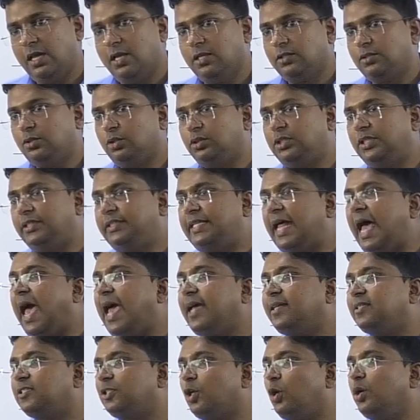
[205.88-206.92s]
So the
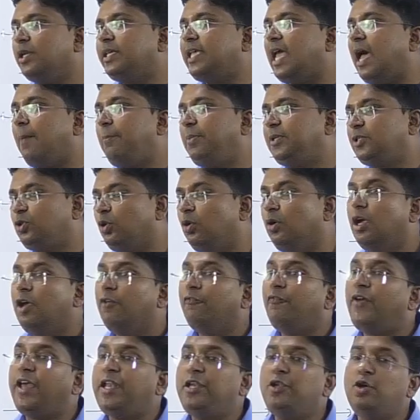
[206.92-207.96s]
tax on capital, so
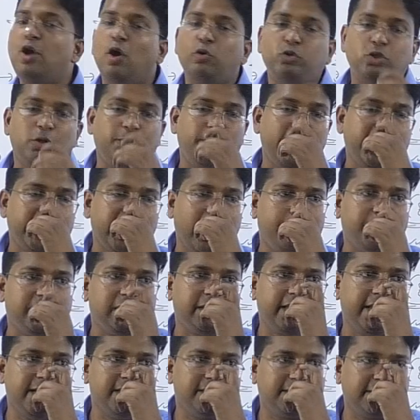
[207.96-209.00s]
when you have to pay
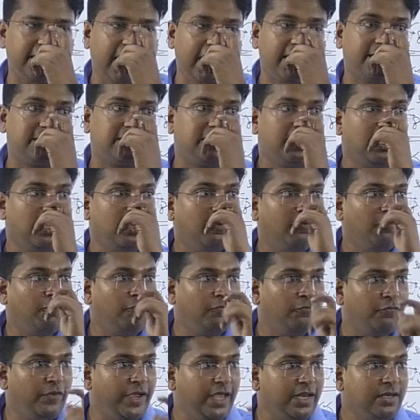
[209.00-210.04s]
capital gains tax,
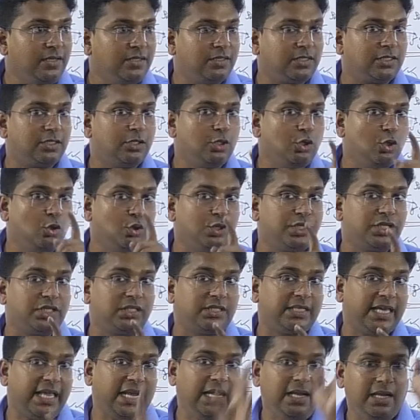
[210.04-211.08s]
when you
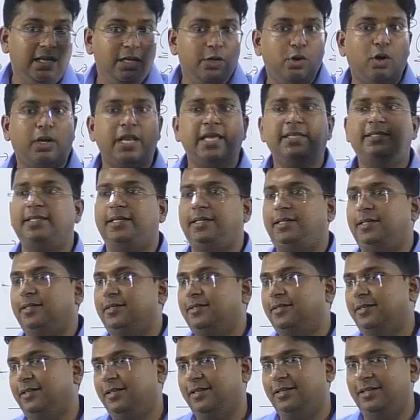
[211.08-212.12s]
sell your asset.
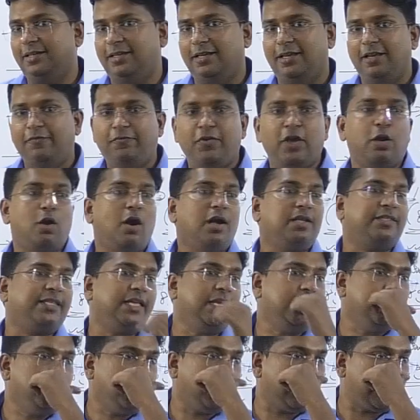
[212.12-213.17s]
If you are not
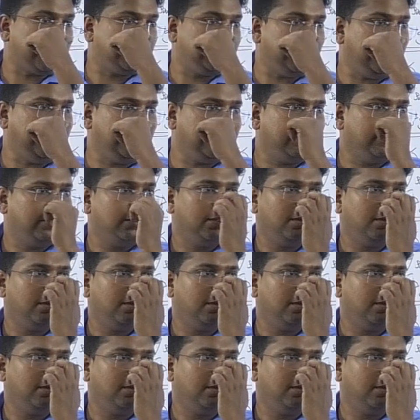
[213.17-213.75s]
selling your asset,